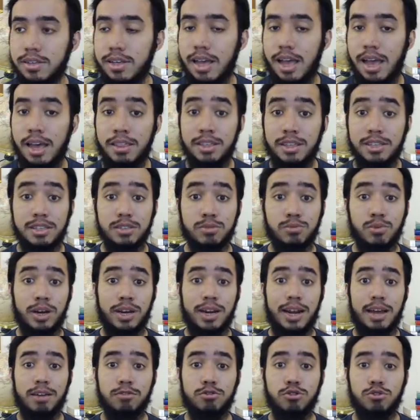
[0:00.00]
and this is what
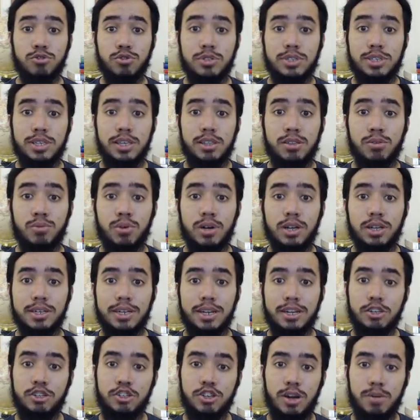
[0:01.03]
allows you to see the world
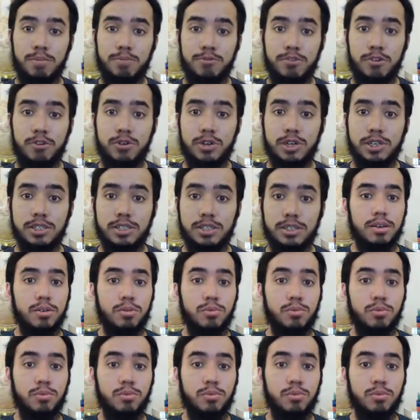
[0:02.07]
in sharp focus.